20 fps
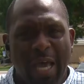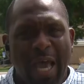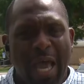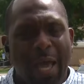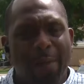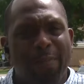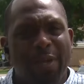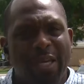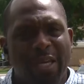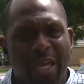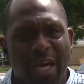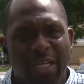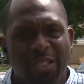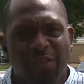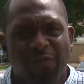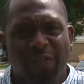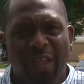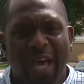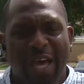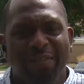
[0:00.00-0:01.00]
and because
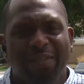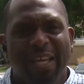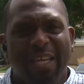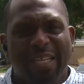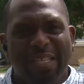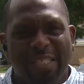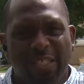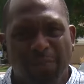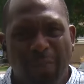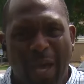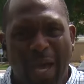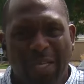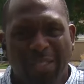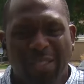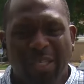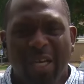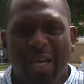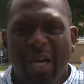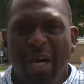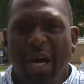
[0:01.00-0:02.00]
of that, they
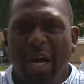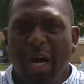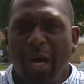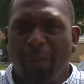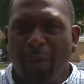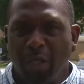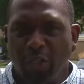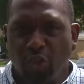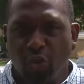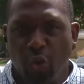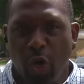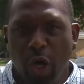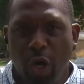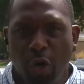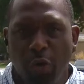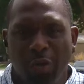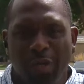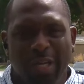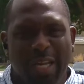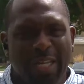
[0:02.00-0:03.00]
dispatched um, a
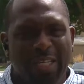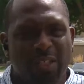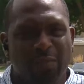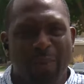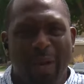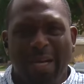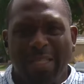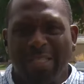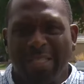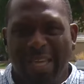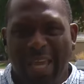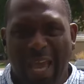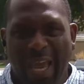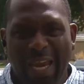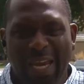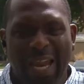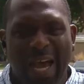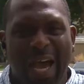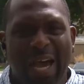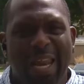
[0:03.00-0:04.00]
drone, they dispatched
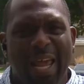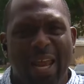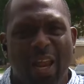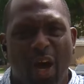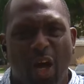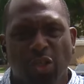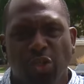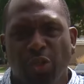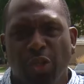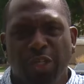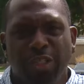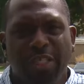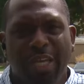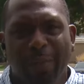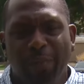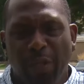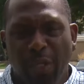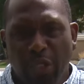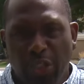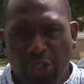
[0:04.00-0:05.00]
K-9, and also the
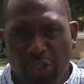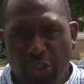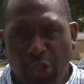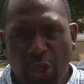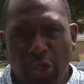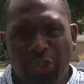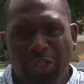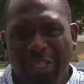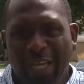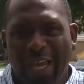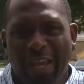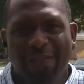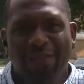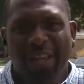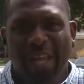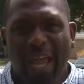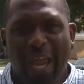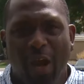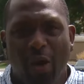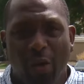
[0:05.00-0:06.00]
deputies searched in
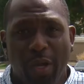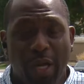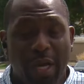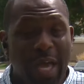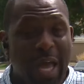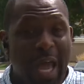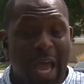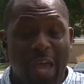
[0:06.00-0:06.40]
the area,